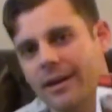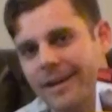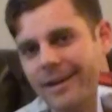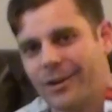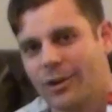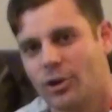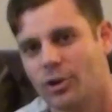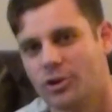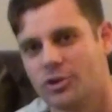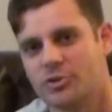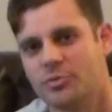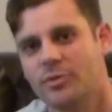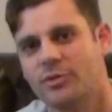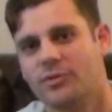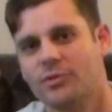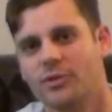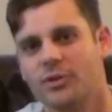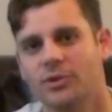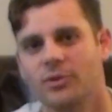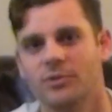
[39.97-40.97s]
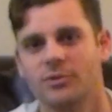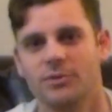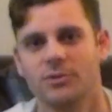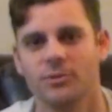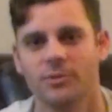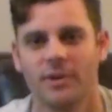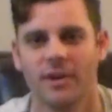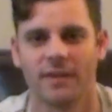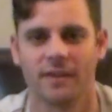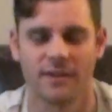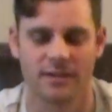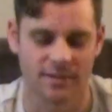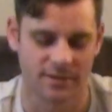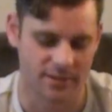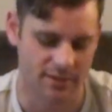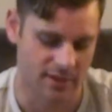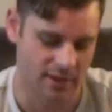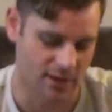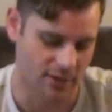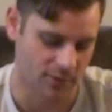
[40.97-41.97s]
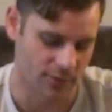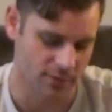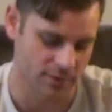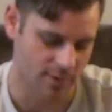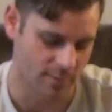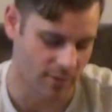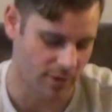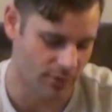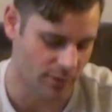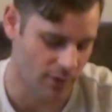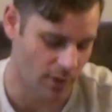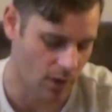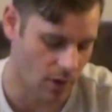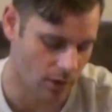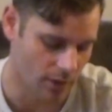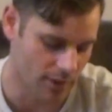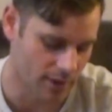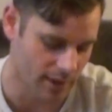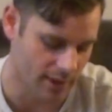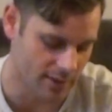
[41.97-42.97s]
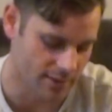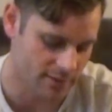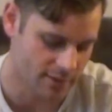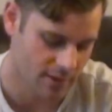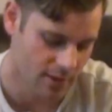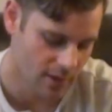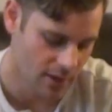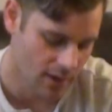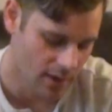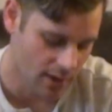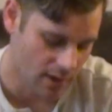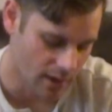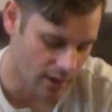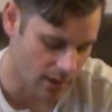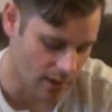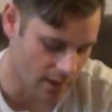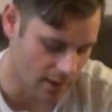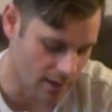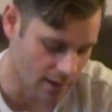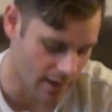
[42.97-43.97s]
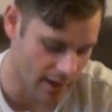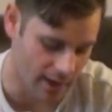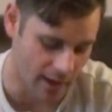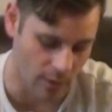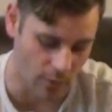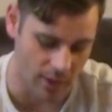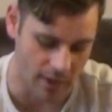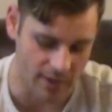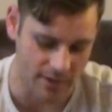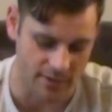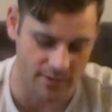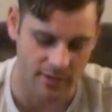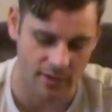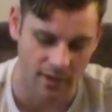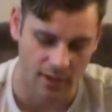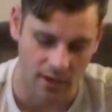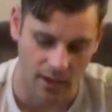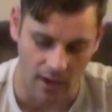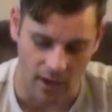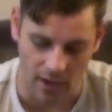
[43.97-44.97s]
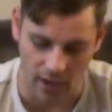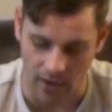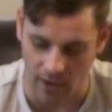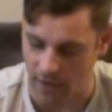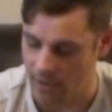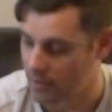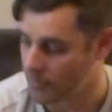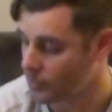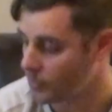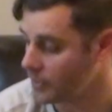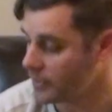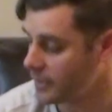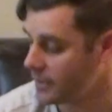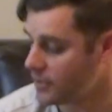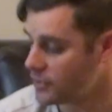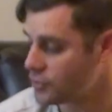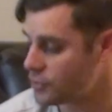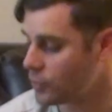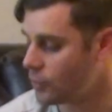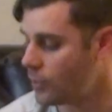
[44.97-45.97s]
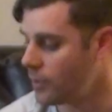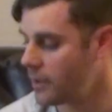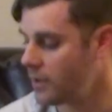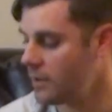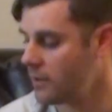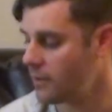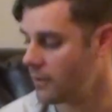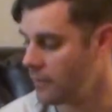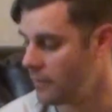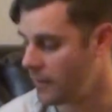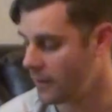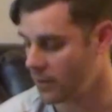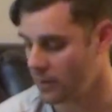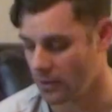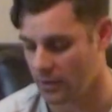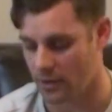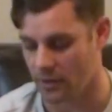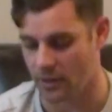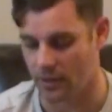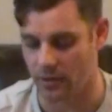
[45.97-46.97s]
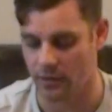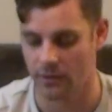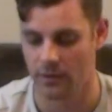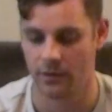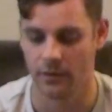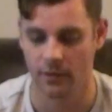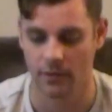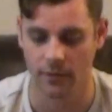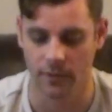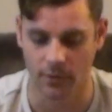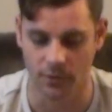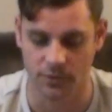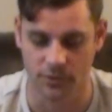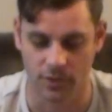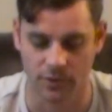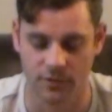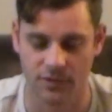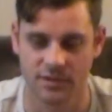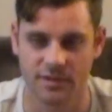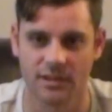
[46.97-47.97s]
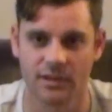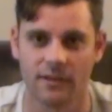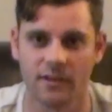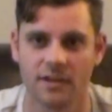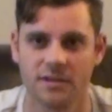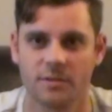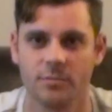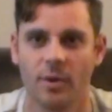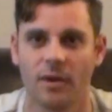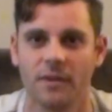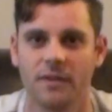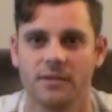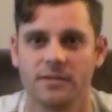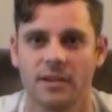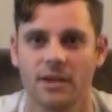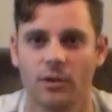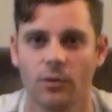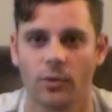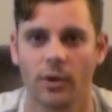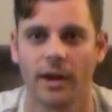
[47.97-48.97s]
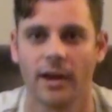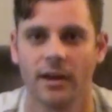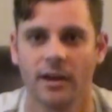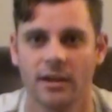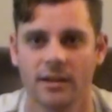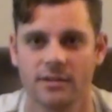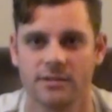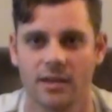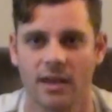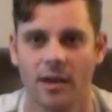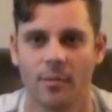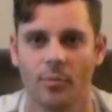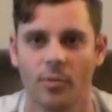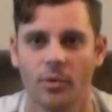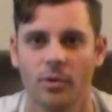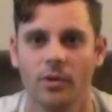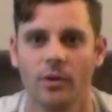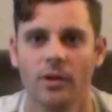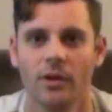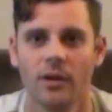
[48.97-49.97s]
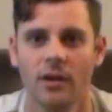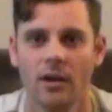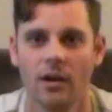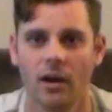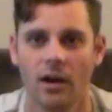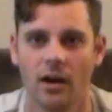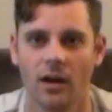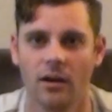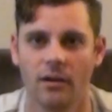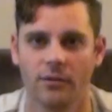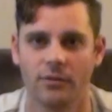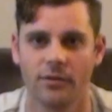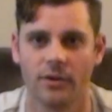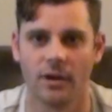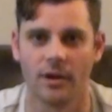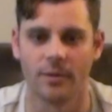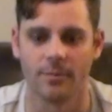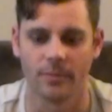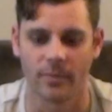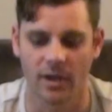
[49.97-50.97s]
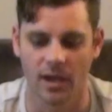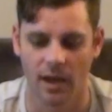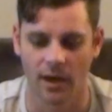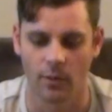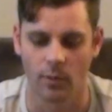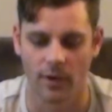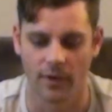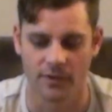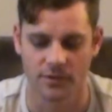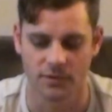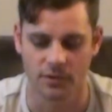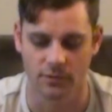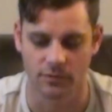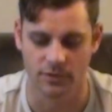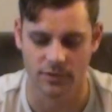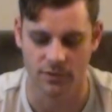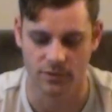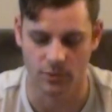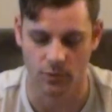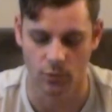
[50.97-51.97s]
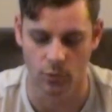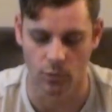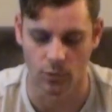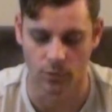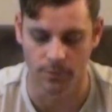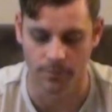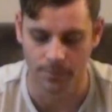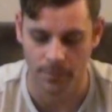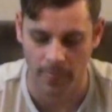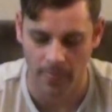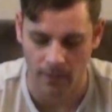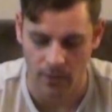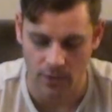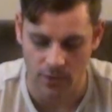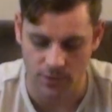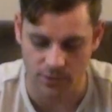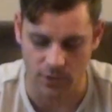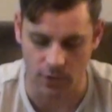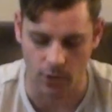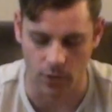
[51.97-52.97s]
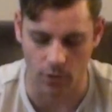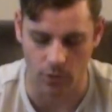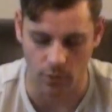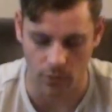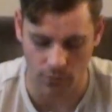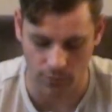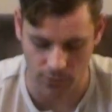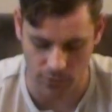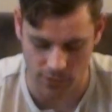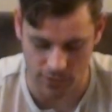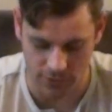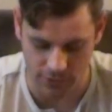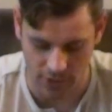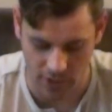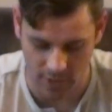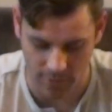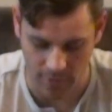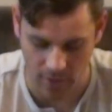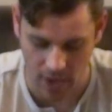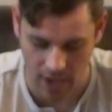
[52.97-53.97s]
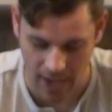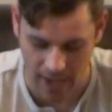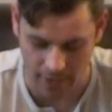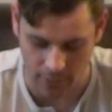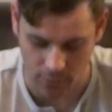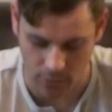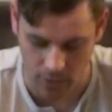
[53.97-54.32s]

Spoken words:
encouragement for you to get this as a gift for somebody for the holidays. Anyways, really enjoy their service, and this month is a great example of kind of why the service is cool. So first we'll talk about